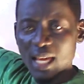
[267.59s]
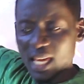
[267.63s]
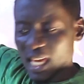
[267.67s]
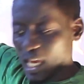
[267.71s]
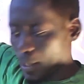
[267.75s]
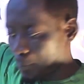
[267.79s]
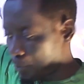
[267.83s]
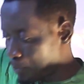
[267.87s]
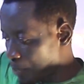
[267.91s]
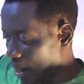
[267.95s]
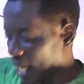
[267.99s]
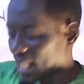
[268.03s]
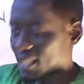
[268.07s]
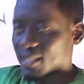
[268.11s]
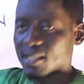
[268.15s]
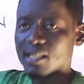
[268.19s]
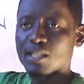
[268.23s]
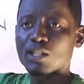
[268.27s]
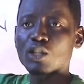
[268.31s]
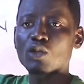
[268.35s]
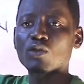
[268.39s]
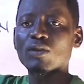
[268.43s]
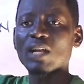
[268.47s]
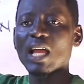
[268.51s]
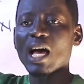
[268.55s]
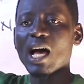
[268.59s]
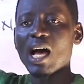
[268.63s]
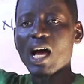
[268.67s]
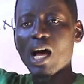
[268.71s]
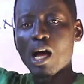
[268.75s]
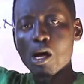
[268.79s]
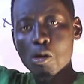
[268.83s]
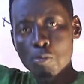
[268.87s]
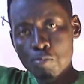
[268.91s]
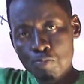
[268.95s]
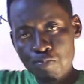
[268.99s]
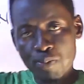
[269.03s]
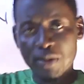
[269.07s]
a particular
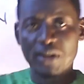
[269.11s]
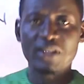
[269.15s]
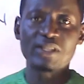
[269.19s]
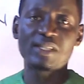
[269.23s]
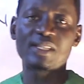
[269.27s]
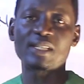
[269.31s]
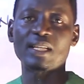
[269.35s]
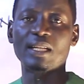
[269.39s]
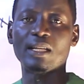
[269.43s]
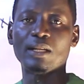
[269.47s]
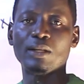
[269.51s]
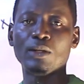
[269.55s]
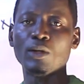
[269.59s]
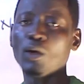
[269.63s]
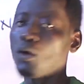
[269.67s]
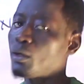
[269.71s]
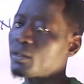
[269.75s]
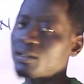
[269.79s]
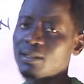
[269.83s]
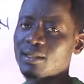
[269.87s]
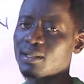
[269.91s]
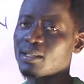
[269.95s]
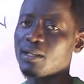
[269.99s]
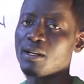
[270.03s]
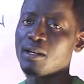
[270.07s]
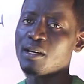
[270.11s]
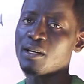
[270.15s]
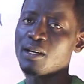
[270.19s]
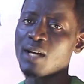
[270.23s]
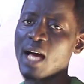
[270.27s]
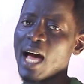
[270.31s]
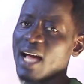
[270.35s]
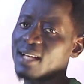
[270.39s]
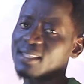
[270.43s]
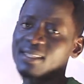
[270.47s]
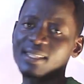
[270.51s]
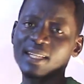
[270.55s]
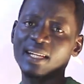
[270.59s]
person, not
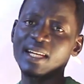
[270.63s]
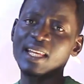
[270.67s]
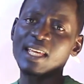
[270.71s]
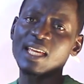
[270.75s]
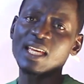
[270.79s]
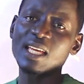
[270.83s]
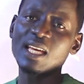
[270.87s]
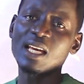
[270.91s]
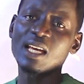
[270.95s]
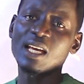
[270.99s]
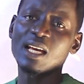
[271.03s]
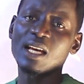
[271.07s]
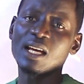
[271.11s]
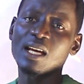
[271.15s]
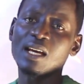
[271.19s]
actually